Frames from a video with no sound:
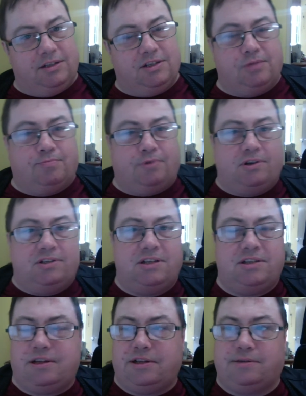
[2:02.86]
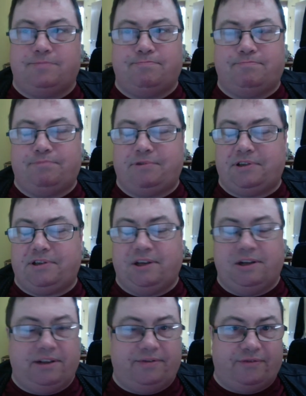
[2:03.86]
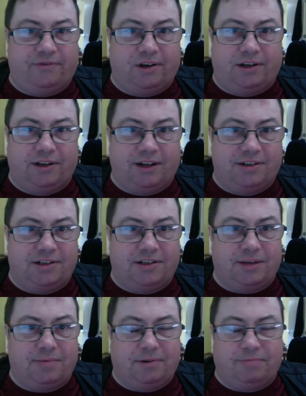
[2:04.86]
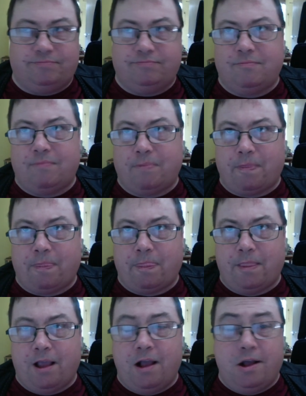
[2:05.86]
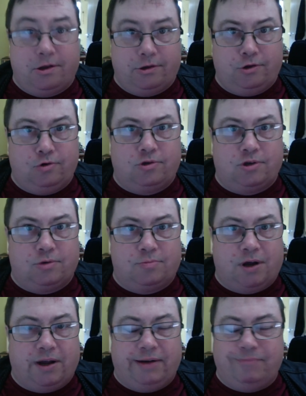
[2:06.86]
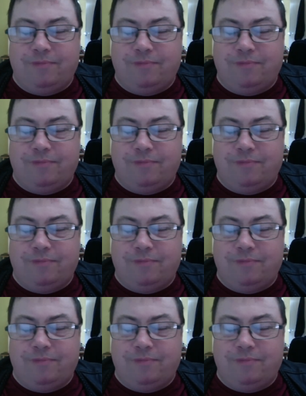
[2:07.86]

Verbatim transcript: no prizes, it's purely for fun and entertainment, yours or mine.